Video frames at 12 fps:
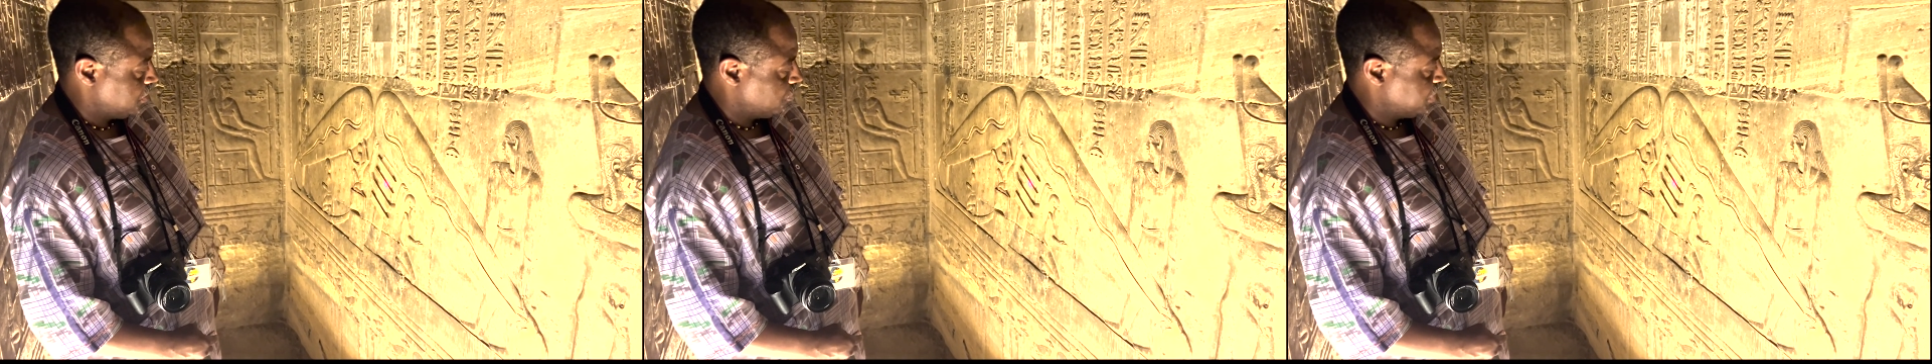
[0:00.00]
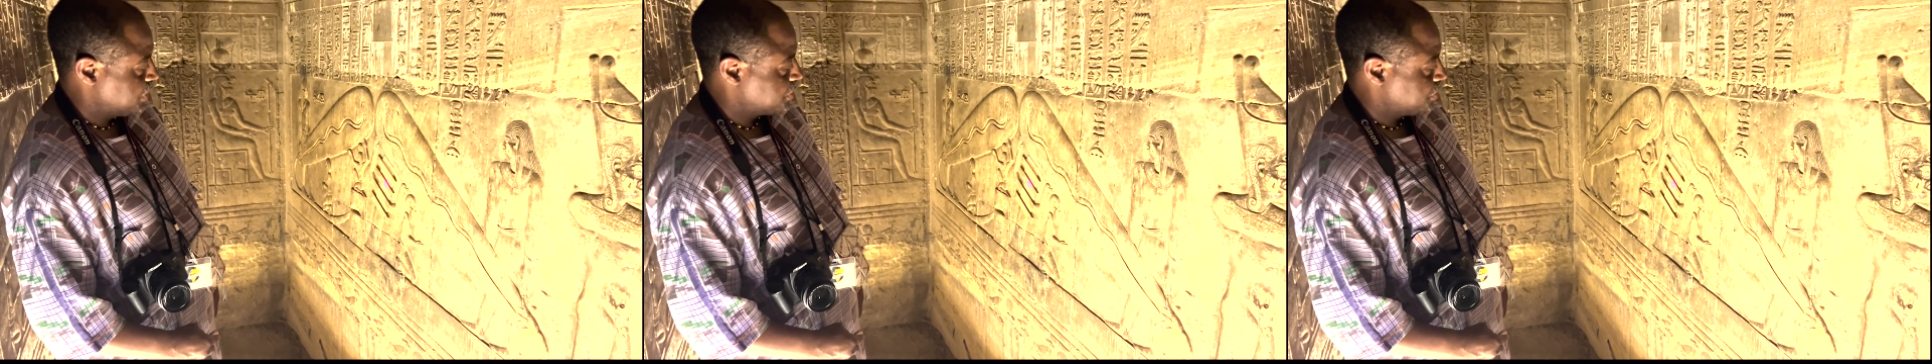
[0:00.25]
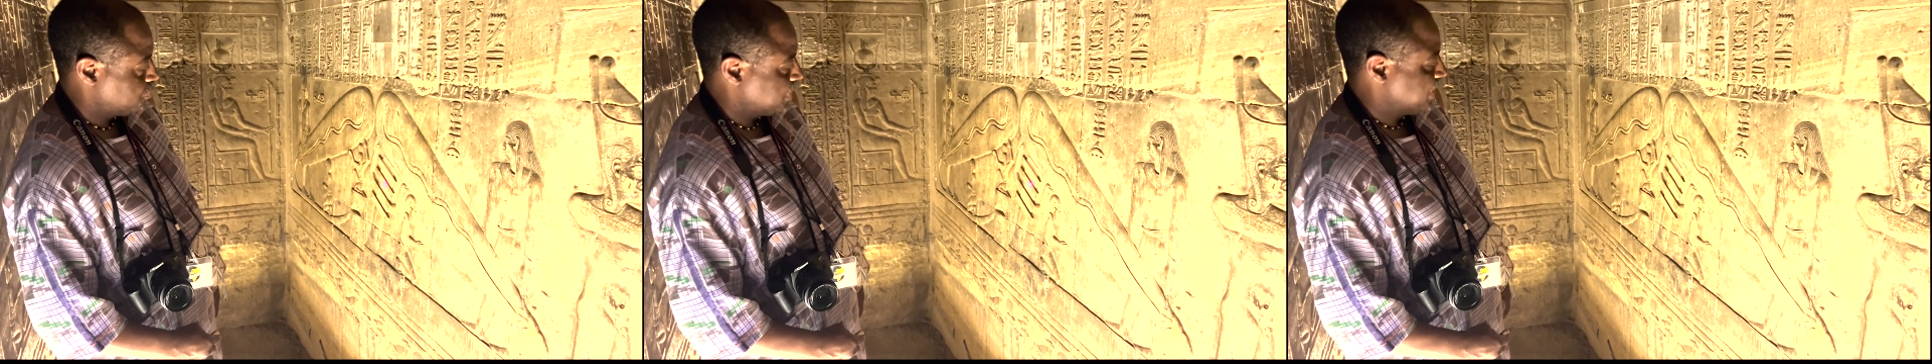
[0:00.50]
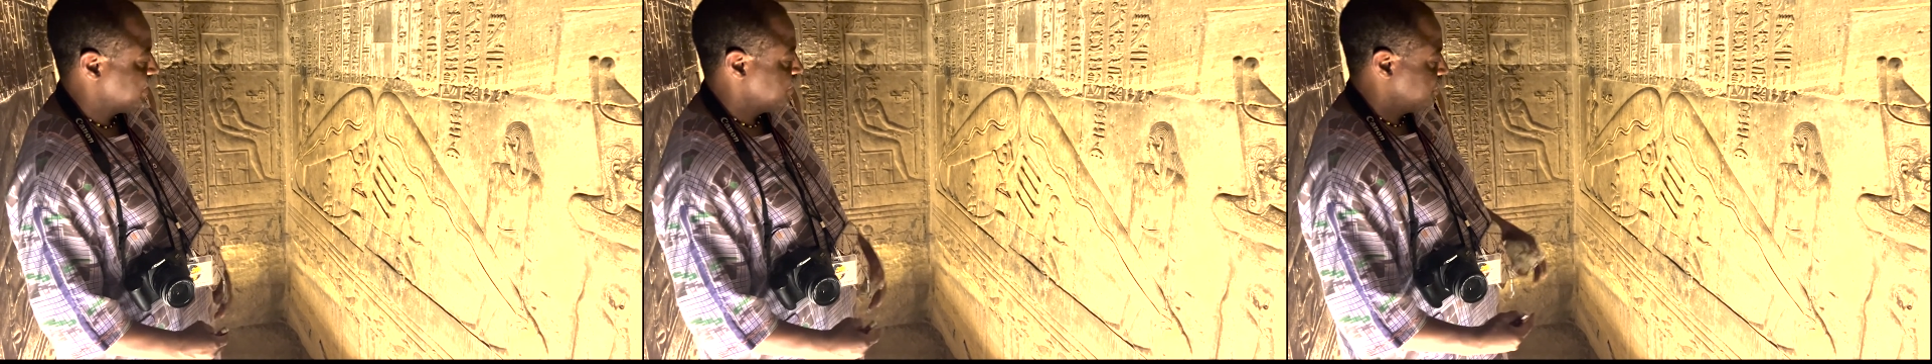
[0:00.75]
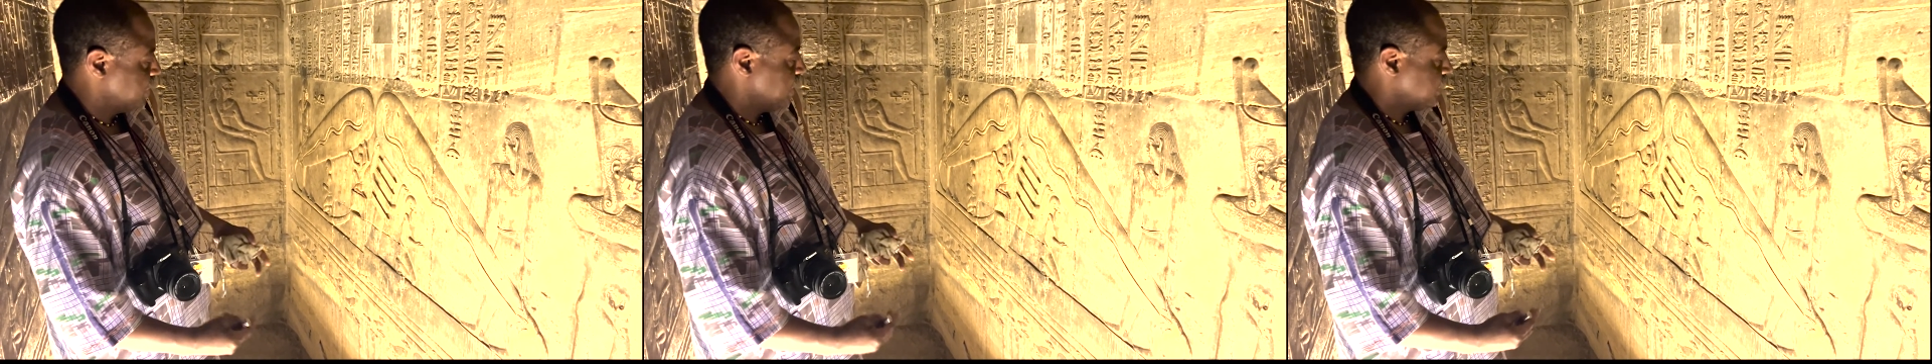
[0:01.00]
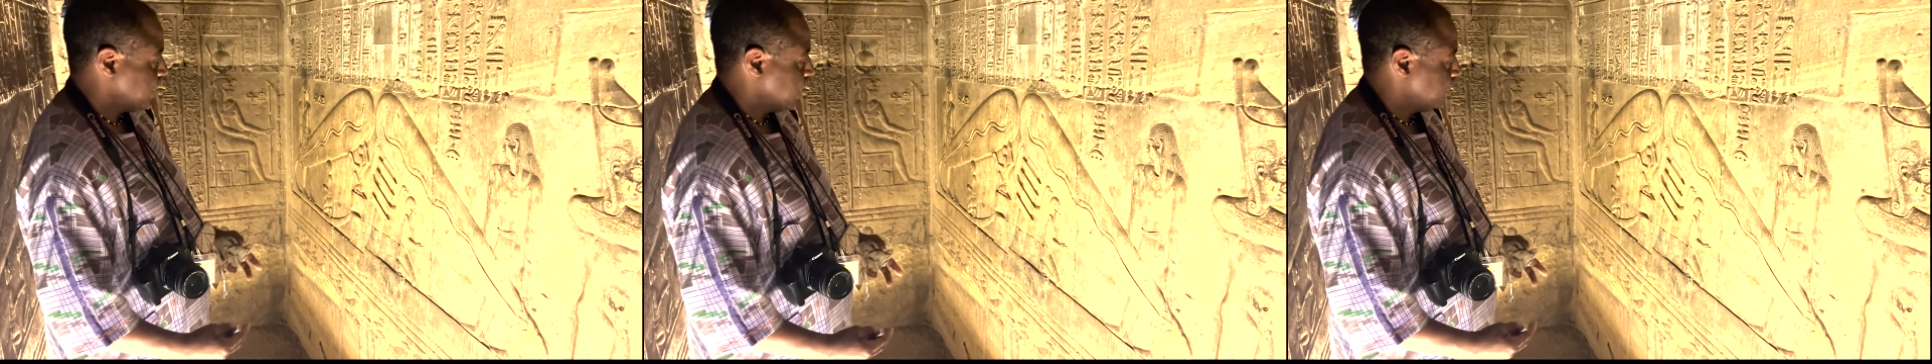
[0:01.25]
when this is really the
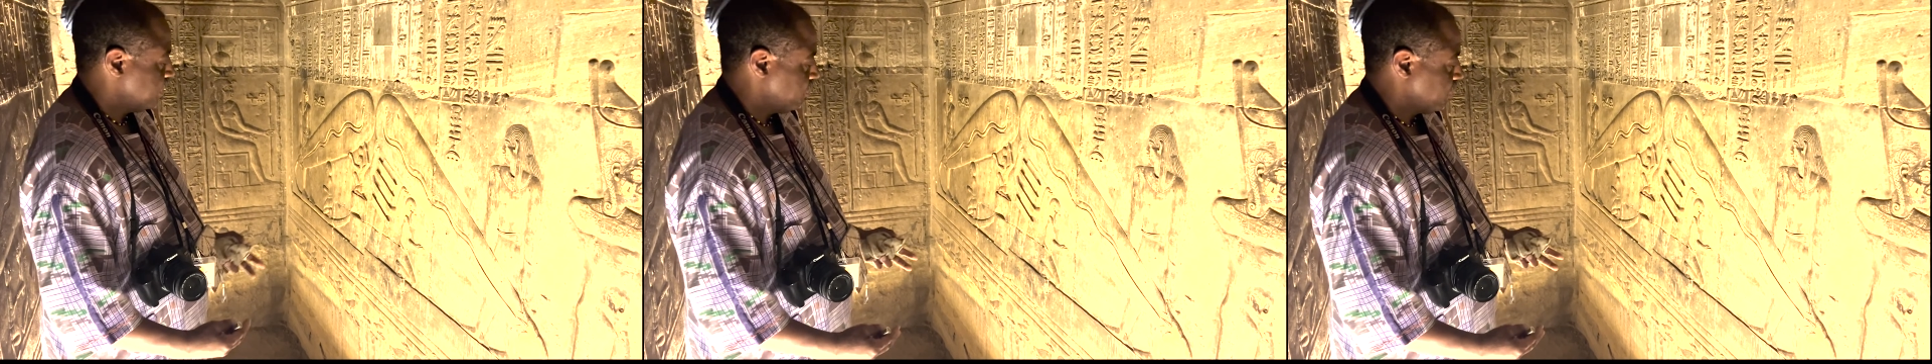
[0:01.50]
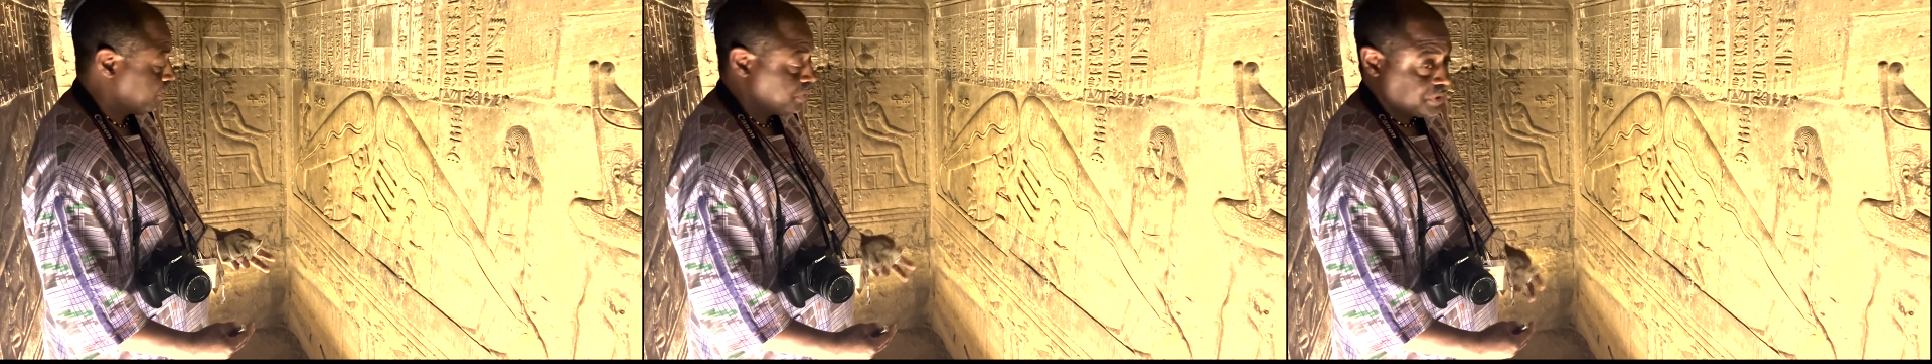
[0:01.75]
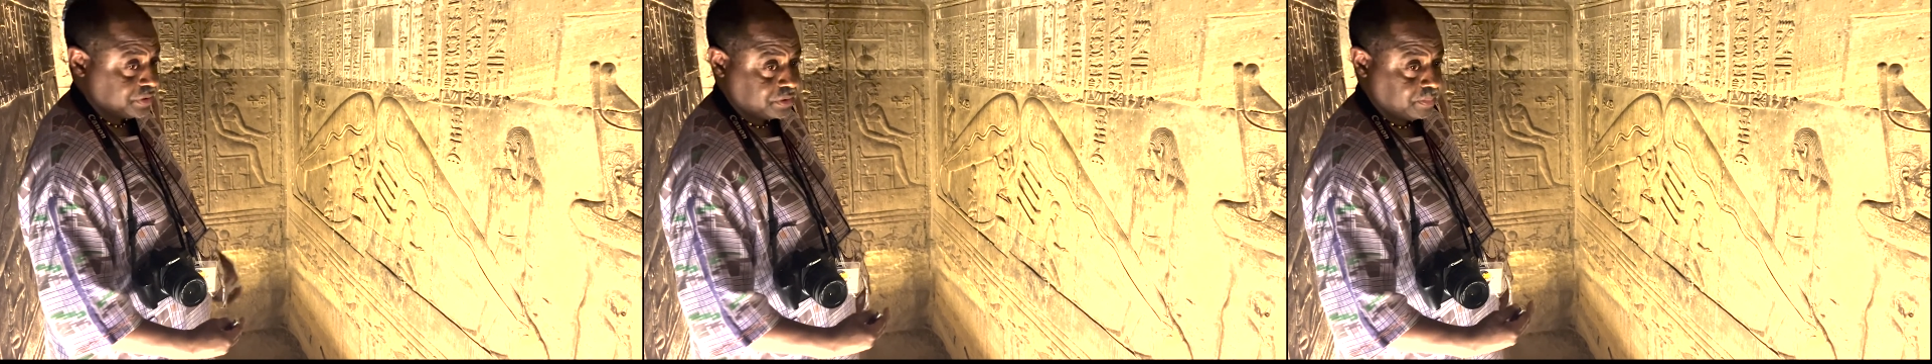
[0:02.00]
jet column that represents